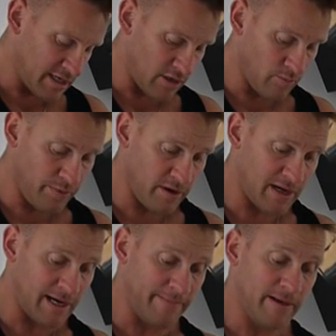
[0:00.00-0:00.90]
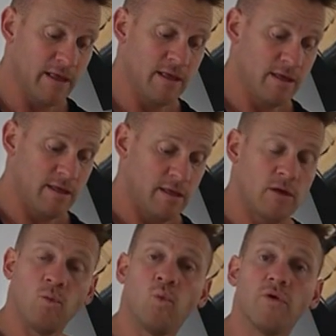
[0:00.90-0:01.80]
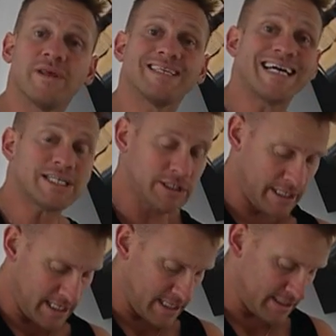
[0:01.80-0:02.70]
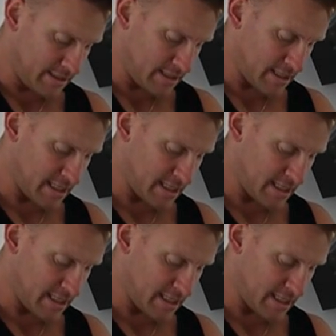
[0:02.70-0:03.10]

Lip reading: and I'll put up what this actually is,